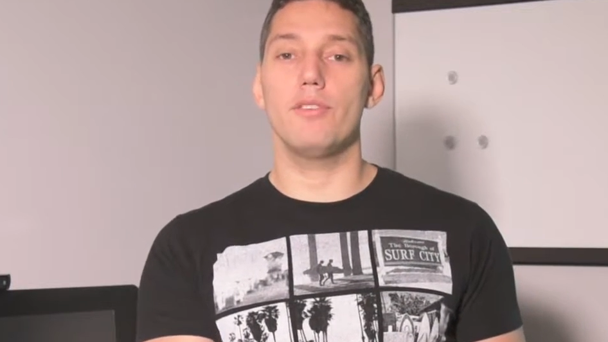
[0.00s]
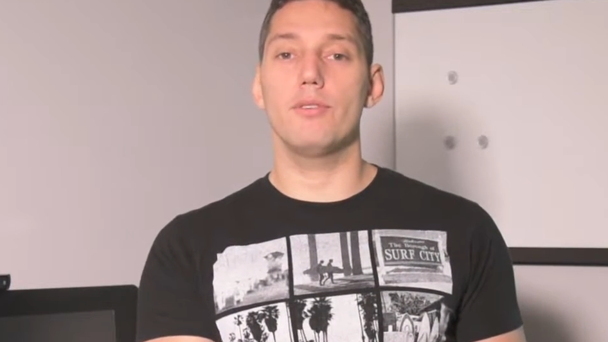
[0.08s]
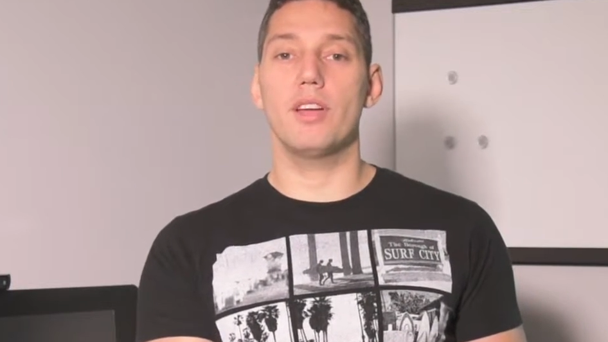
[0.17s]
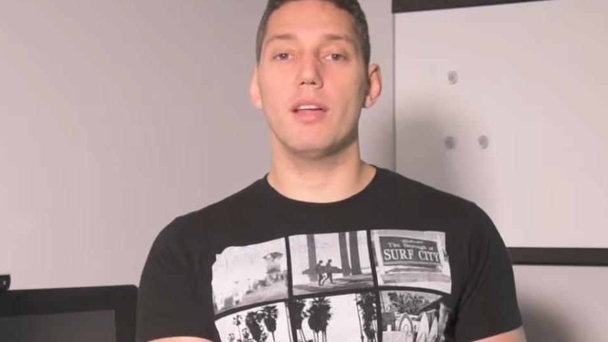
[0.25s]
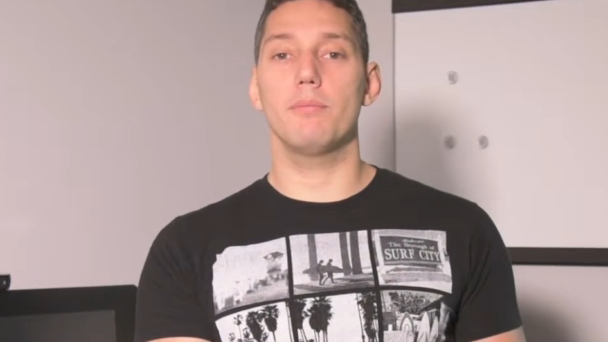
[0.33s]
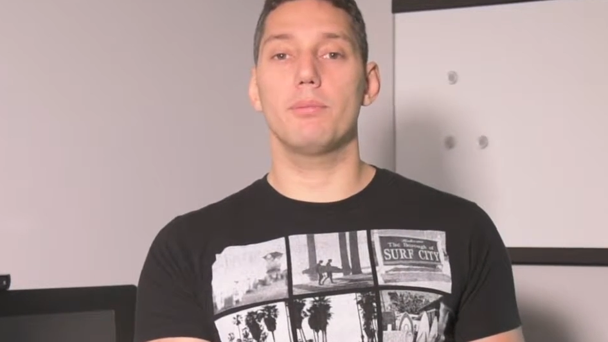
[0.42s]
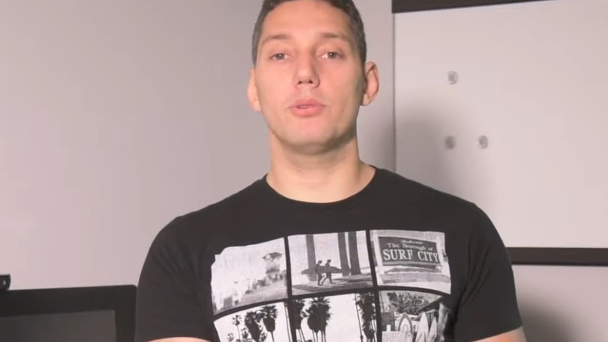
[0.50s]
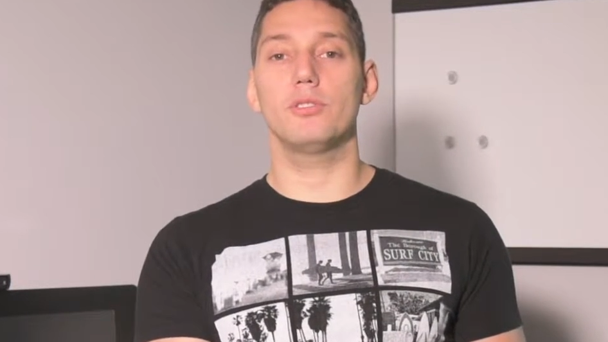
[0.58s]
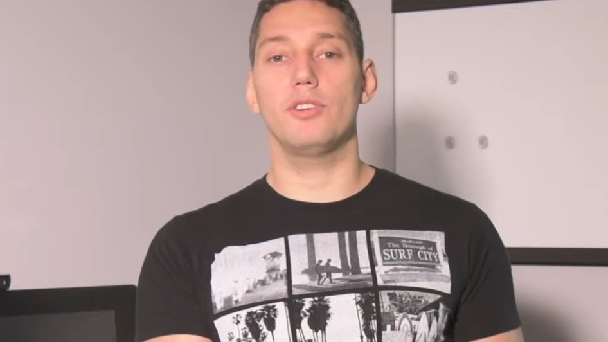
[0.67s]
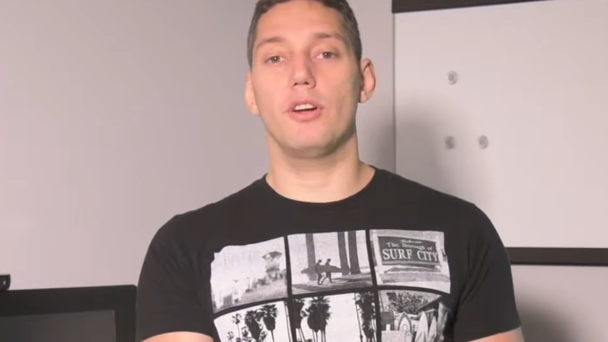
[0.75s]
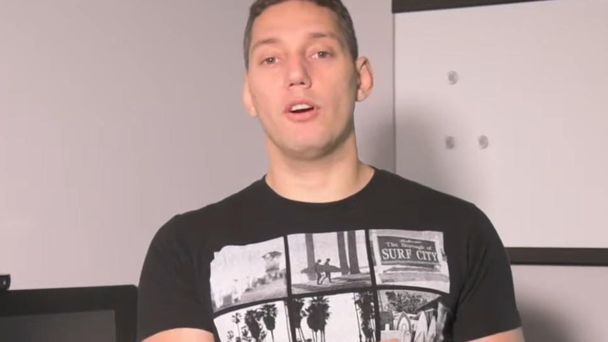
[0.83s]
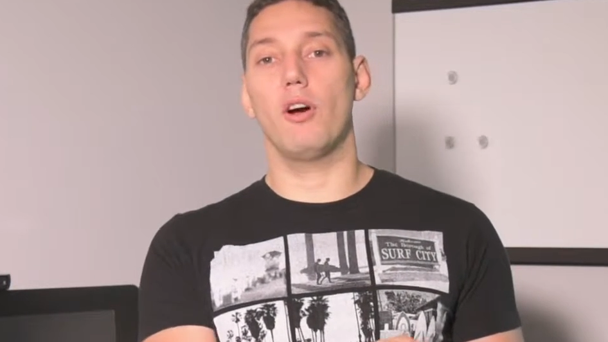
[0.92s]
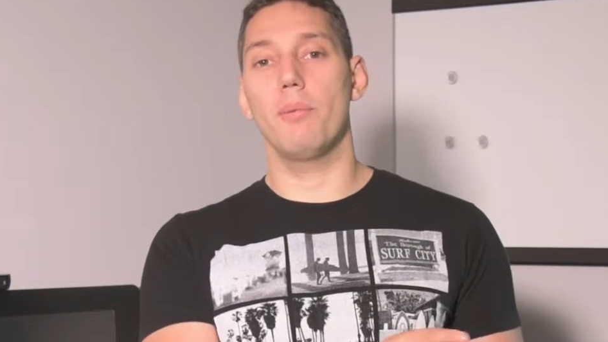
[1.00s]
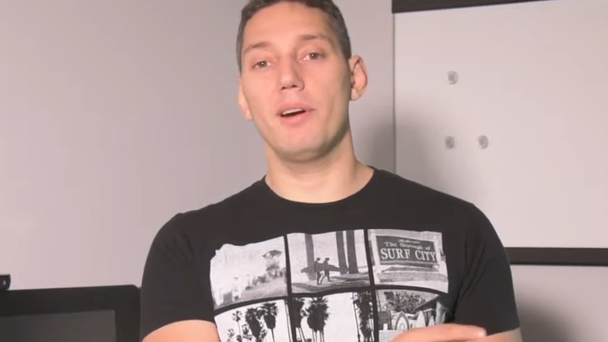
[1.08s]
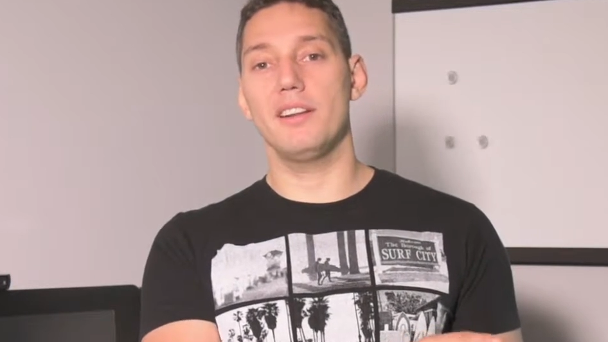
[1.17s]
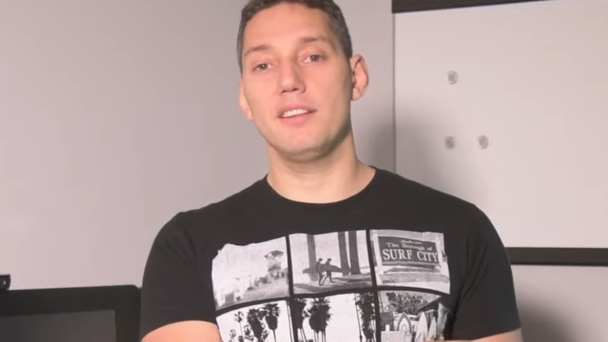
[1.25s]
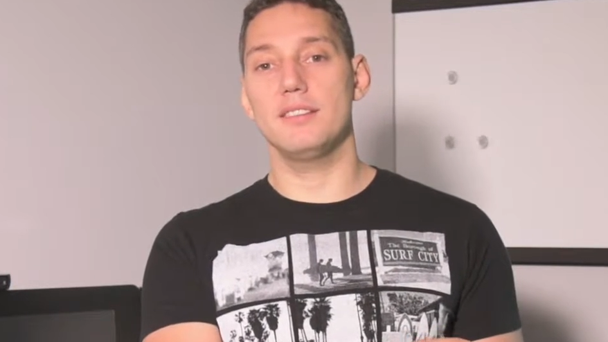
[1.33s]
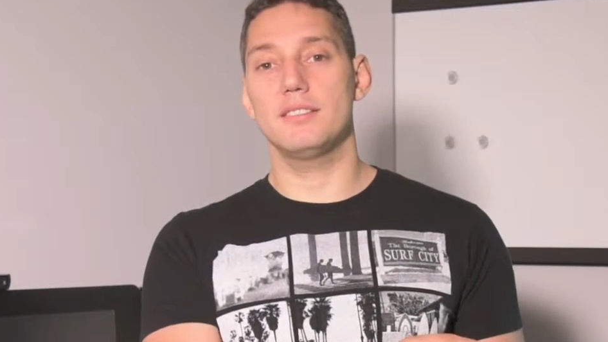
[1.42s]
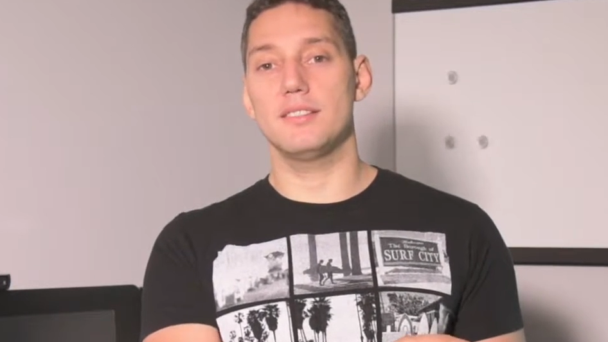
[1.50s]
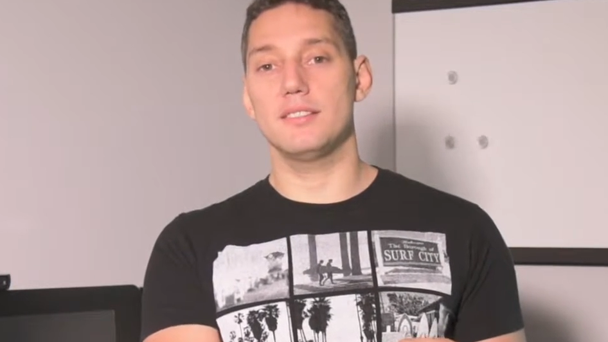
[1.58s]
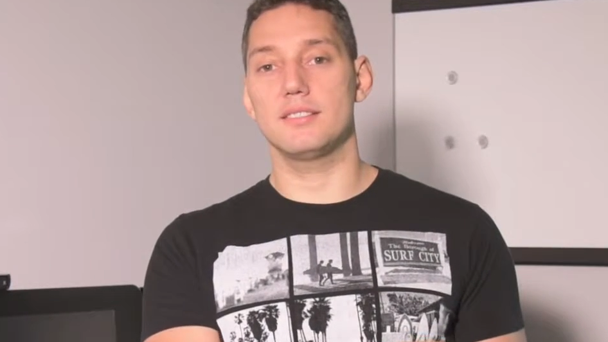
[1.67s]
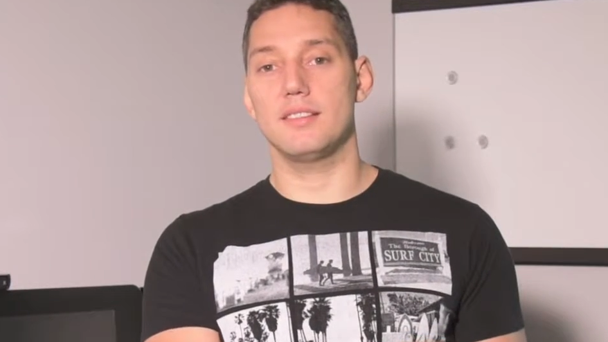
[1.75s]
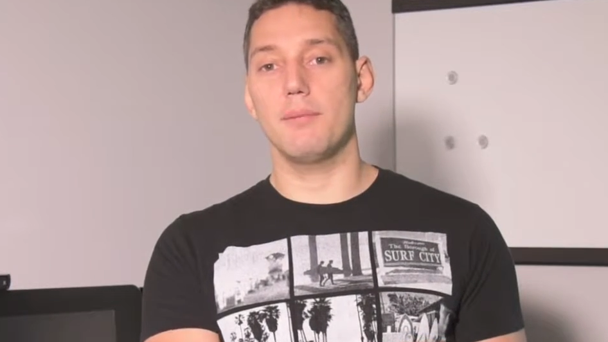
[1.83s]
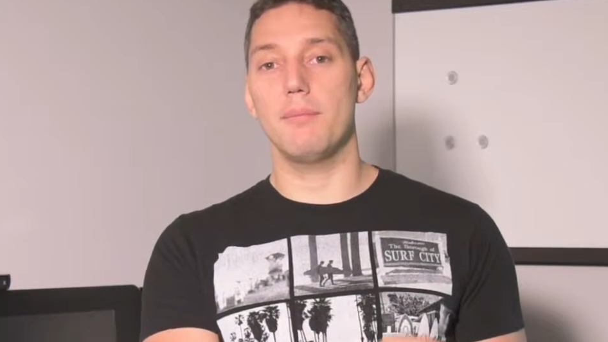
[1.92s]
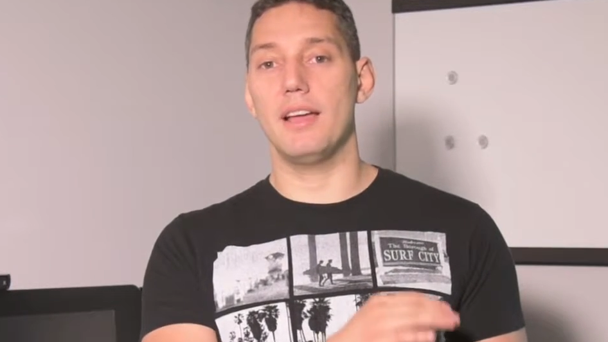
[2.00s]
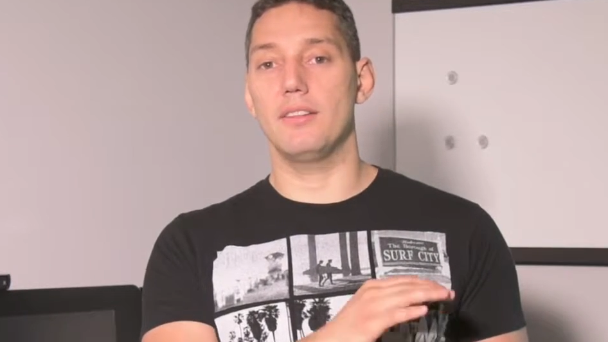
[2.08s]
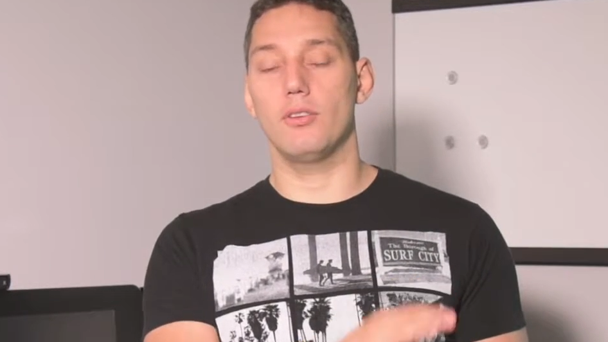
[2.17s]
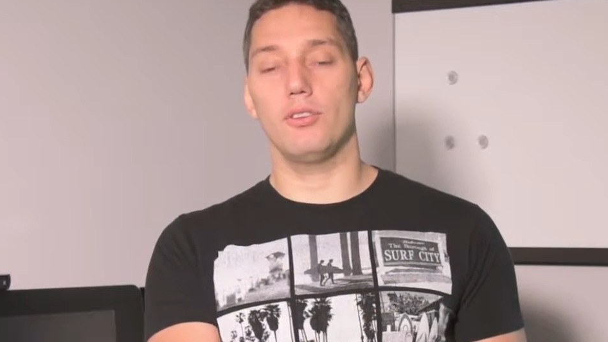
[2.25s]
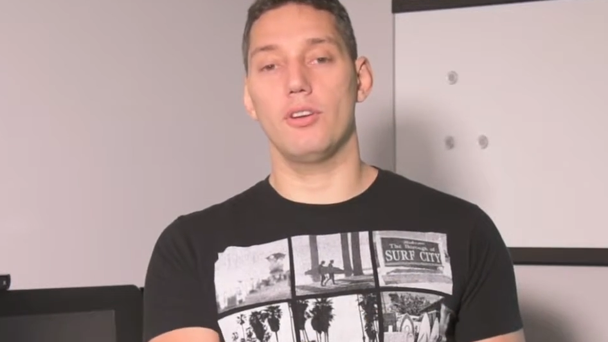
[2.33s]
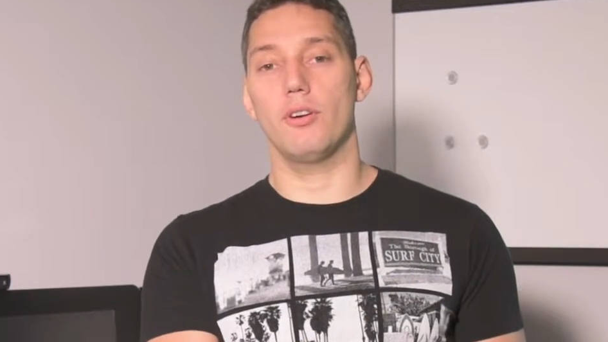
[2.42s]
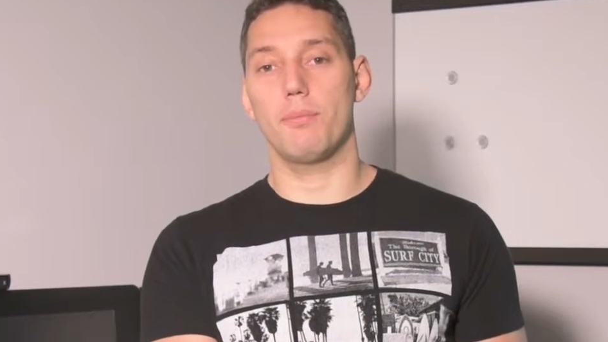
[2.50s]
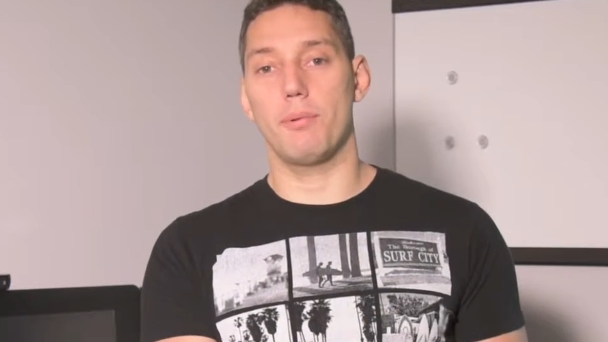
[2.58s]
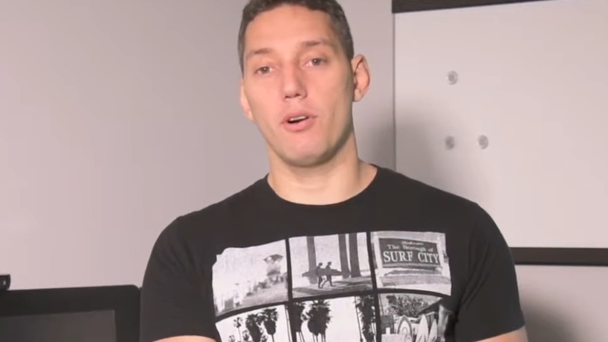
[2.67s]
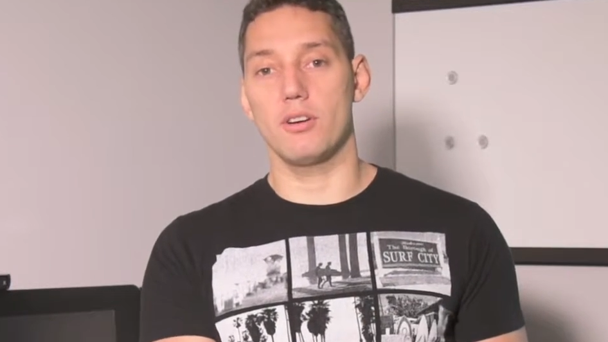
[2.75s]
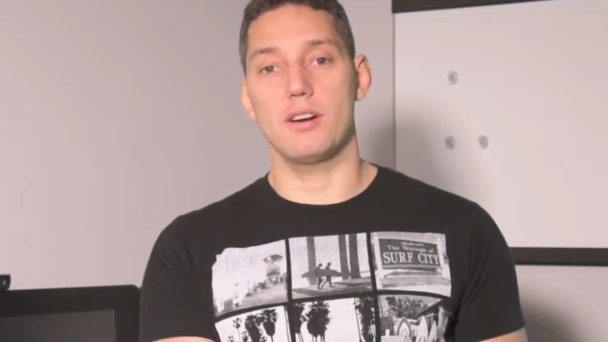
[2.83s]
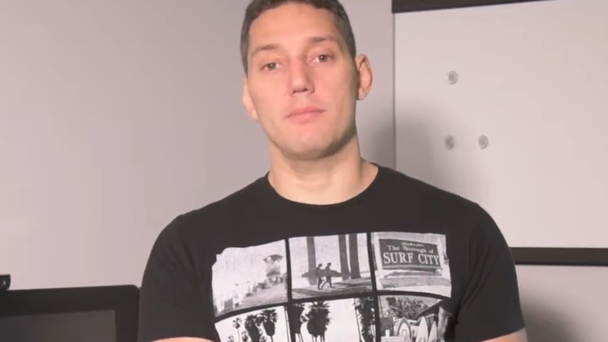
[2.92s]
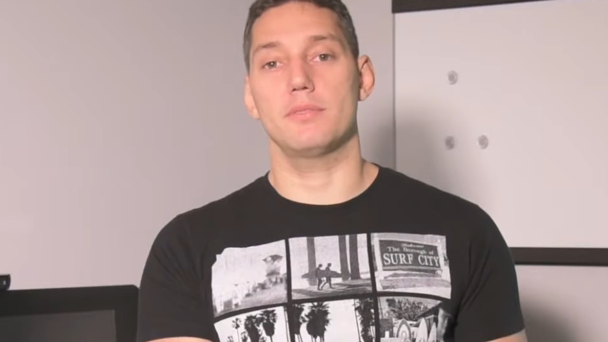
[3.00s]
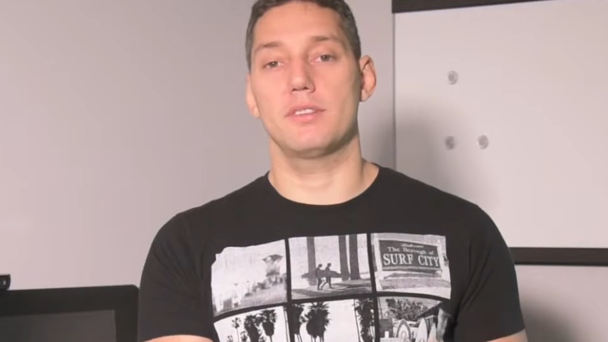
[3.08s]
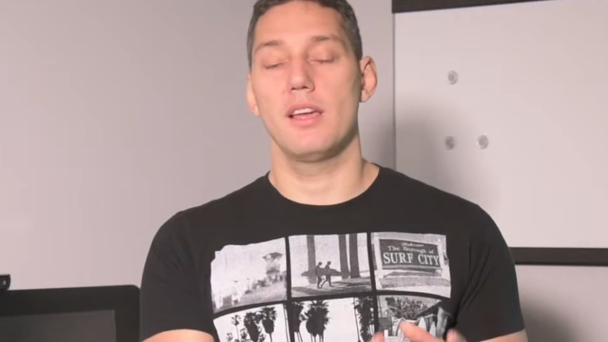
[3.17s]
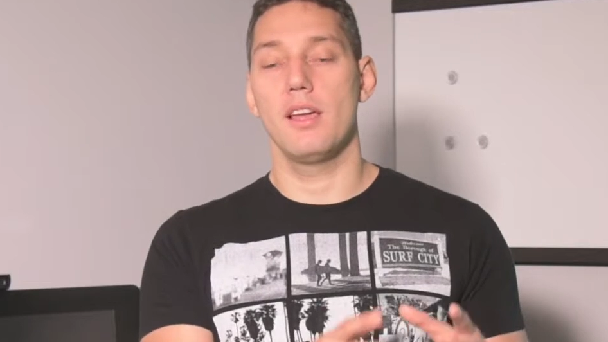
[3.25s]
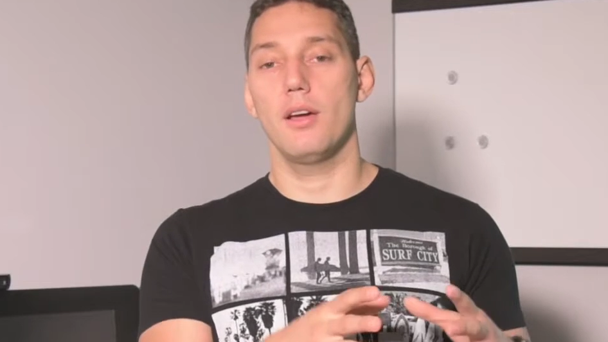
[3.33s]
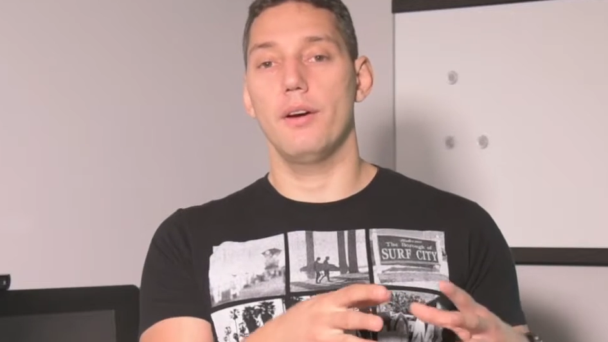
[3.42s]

you can put your operating system and all your programs.